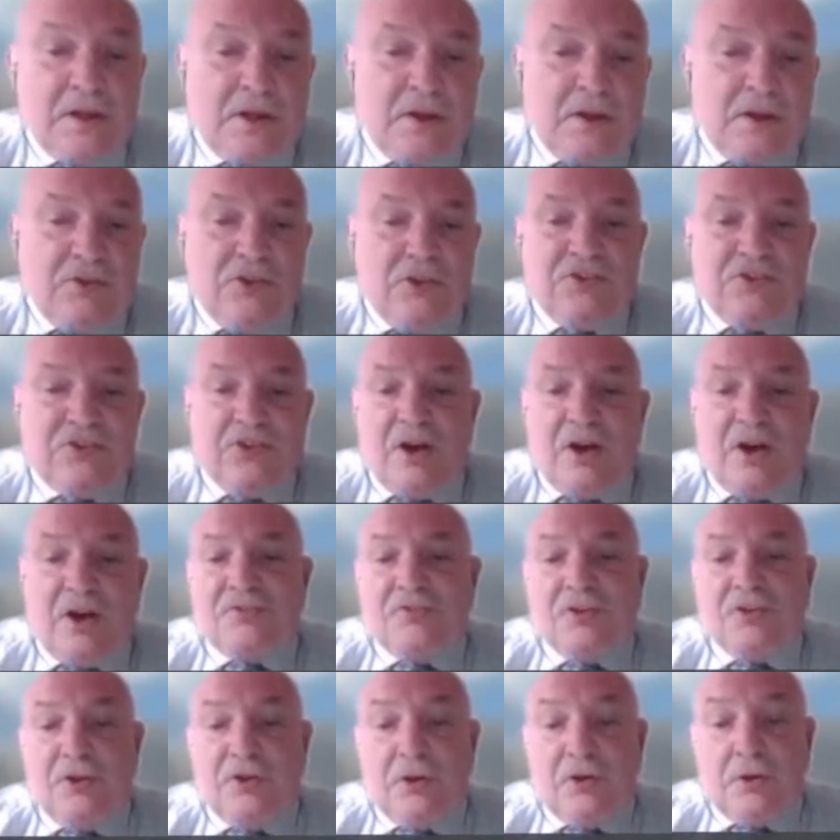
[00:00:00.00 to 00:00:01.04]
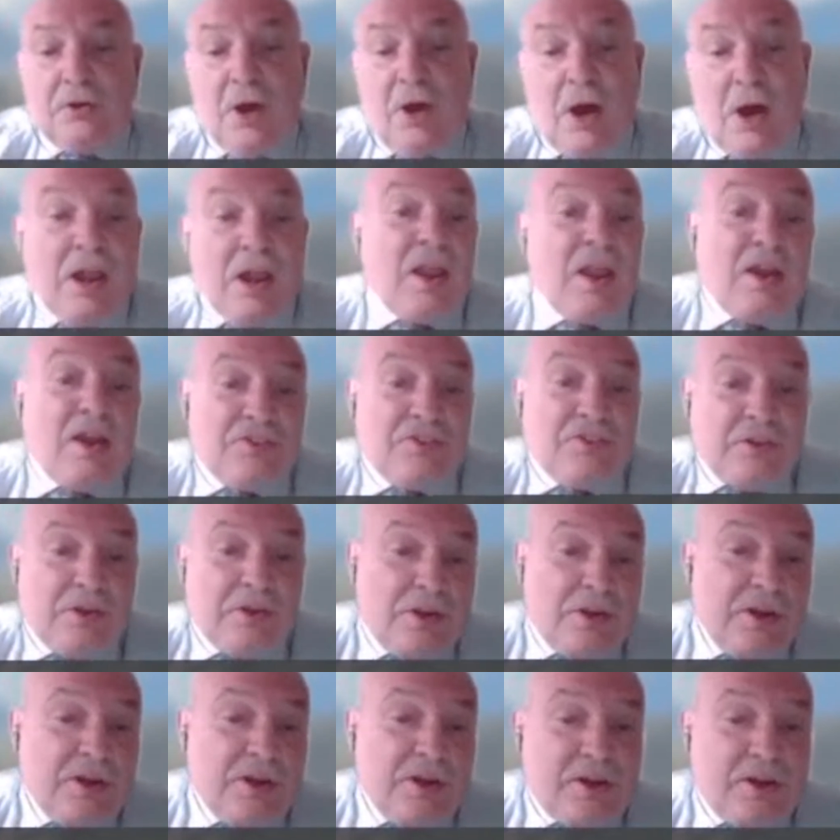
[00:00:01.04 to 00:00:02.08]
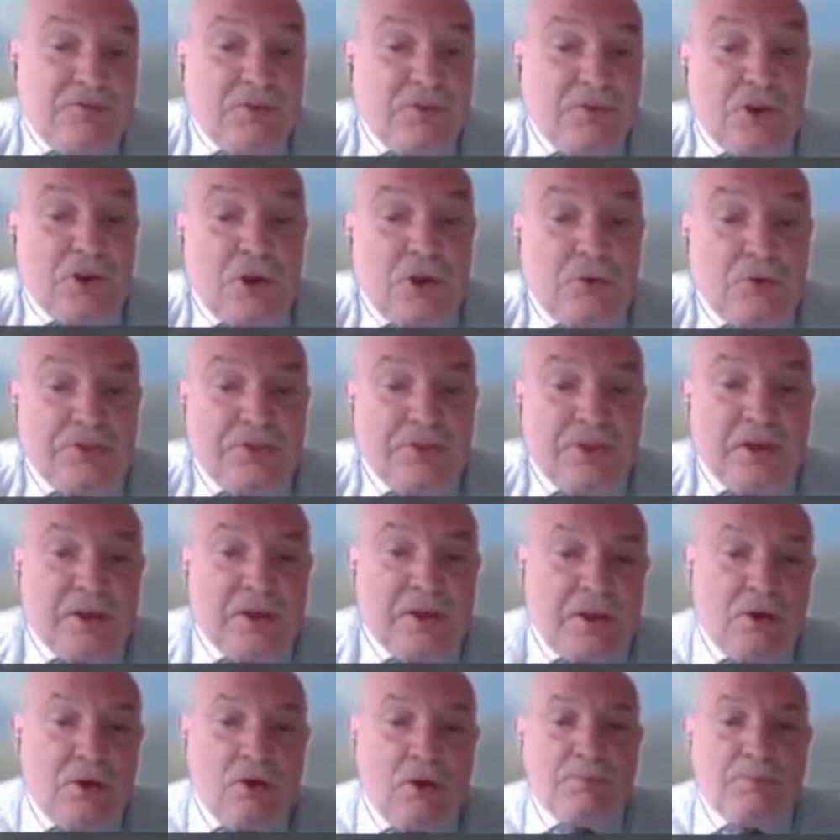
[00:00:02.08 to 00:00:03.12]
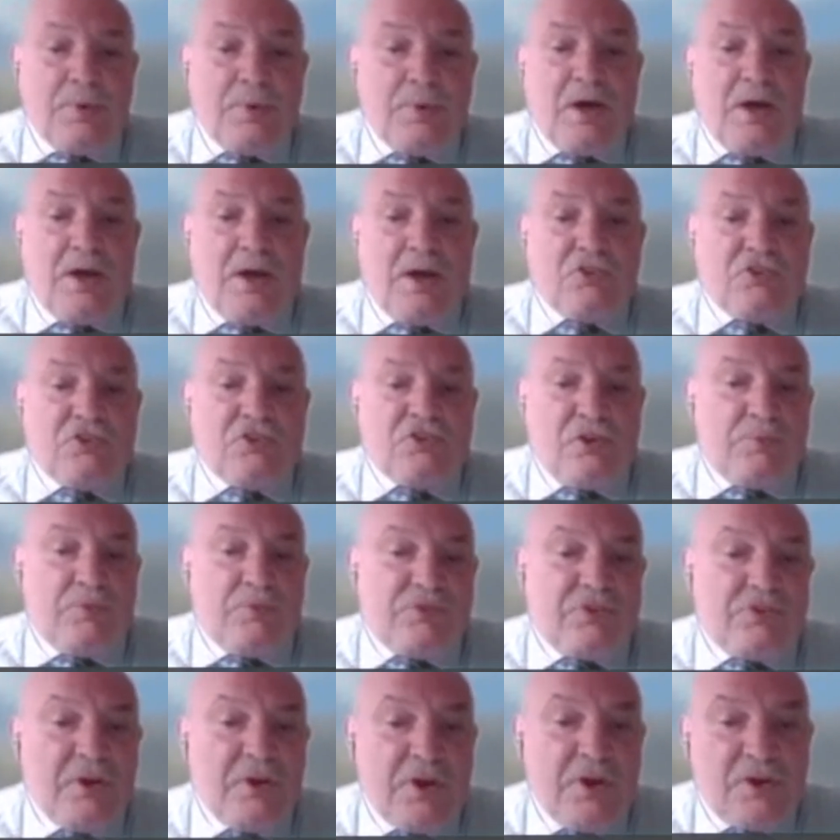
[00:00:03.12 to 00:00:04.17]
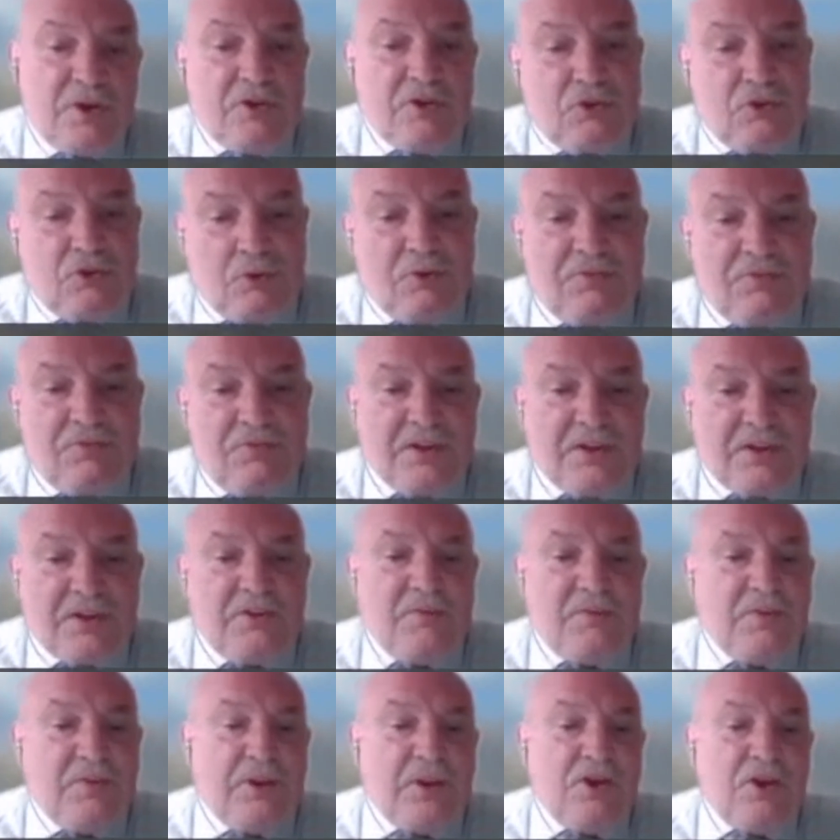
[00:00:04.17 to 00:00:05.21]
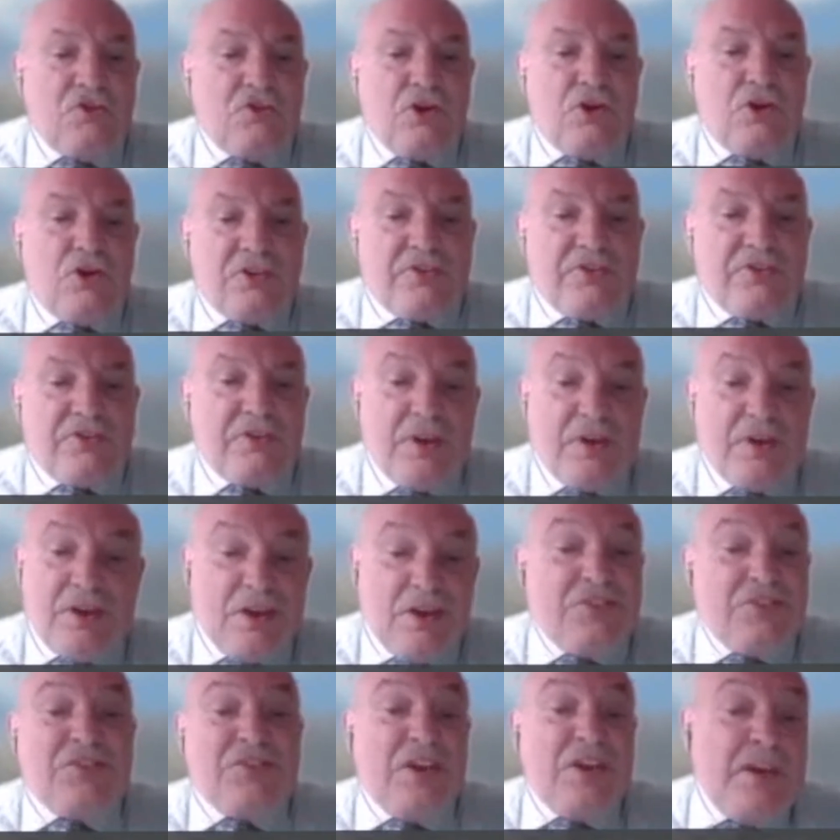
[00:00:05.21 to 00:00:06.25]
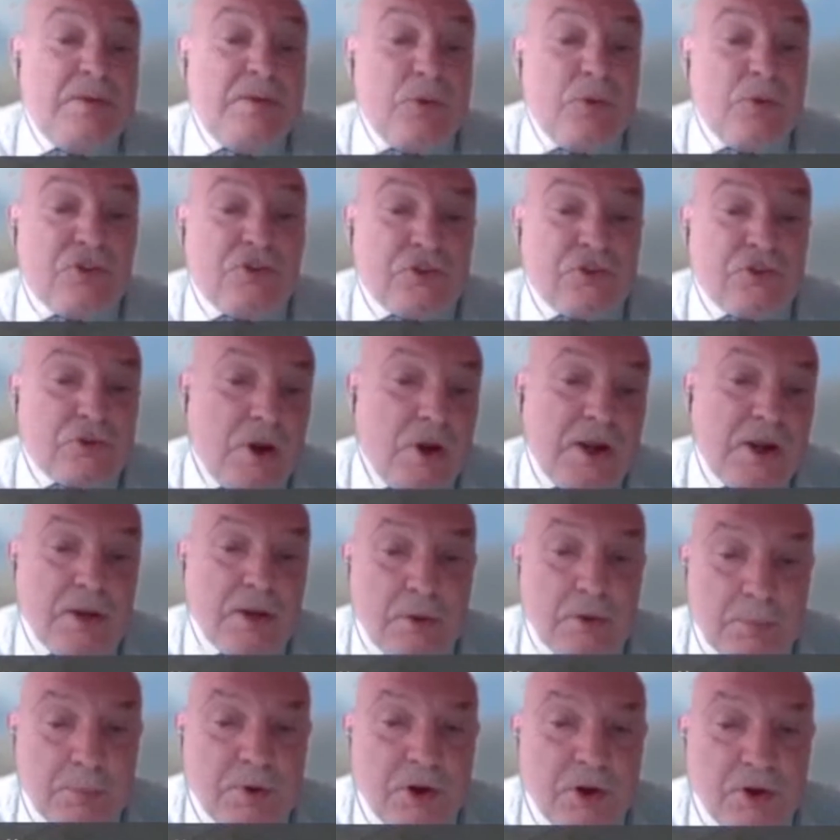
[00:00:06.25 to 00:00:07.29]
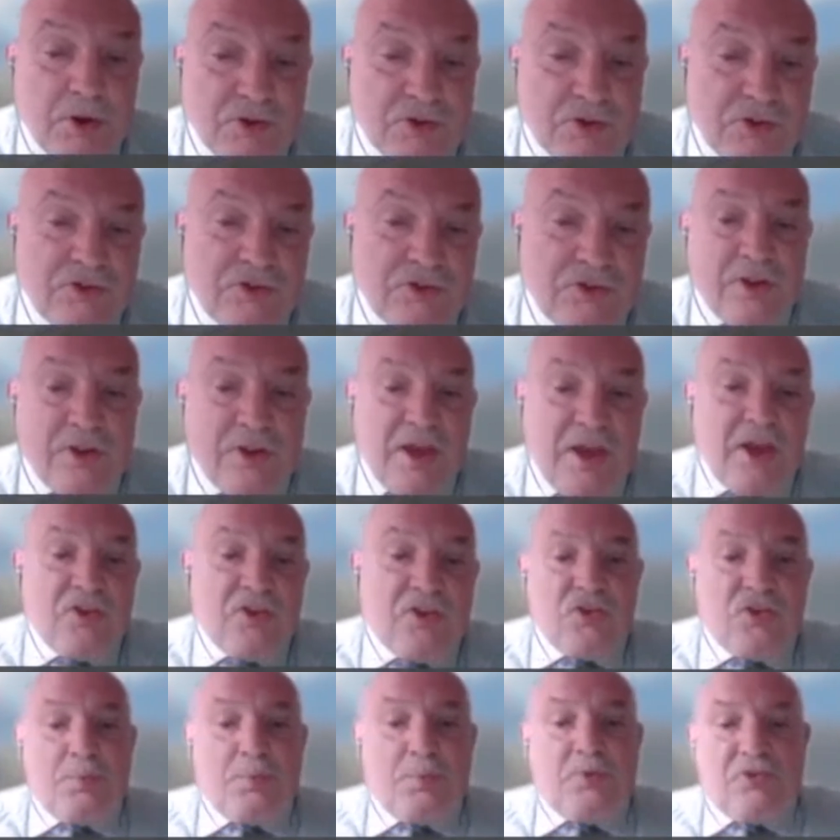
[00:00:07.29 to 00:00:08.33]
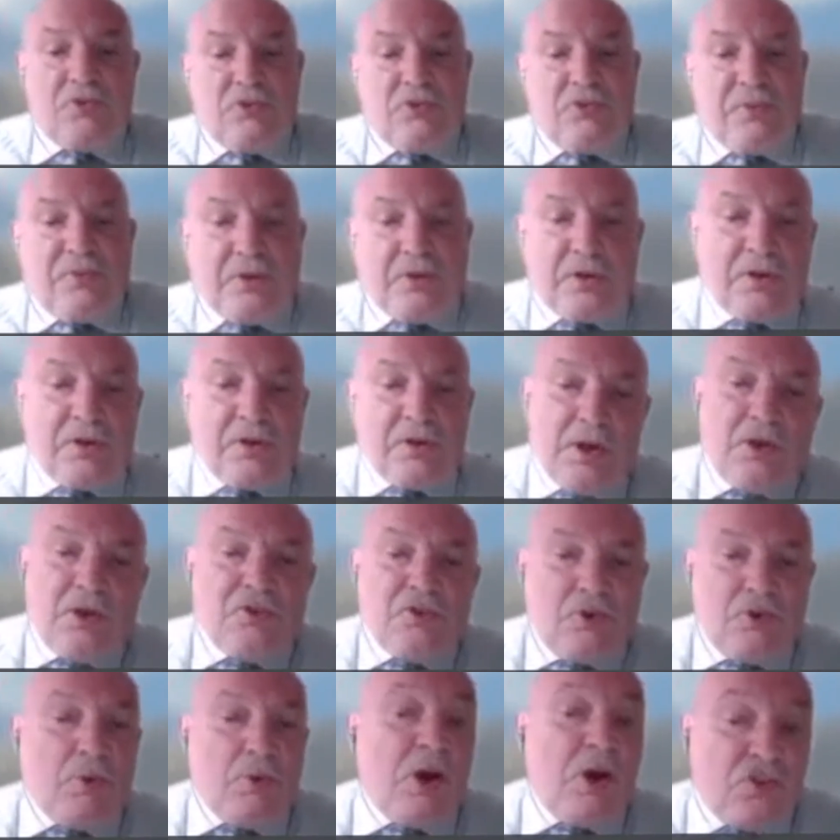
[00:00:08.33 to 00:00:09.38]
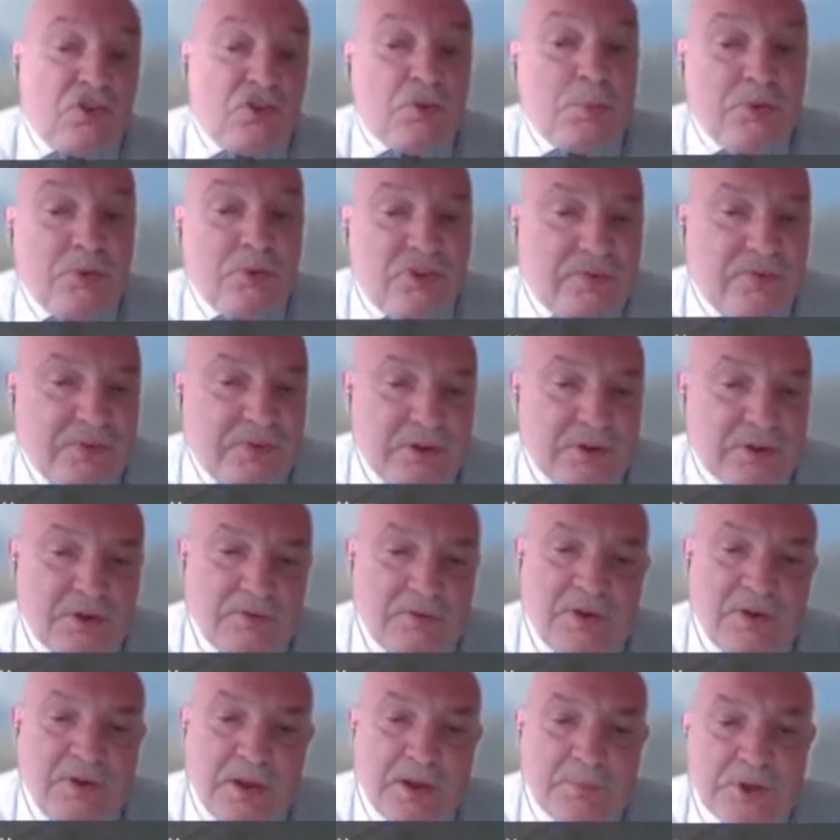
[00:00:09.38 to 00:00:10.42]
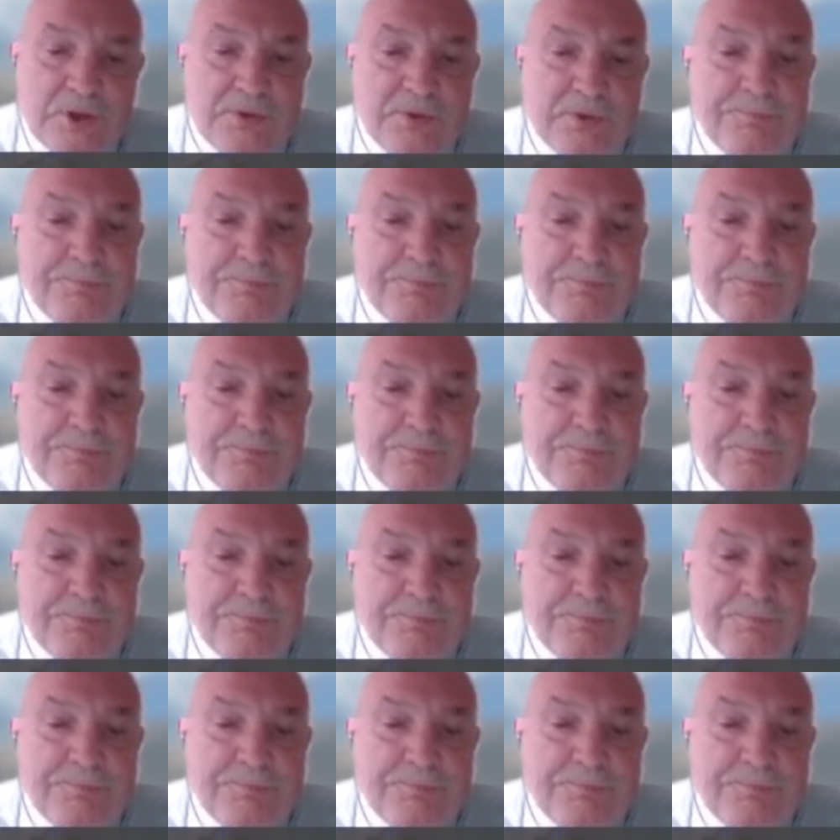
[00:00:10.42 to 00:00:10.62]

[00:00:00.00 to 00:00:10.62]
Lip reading: this afternoon, highlighting the need for new thinking on partnerships to effectively address the Team Australia approach to the Asia Pacific development.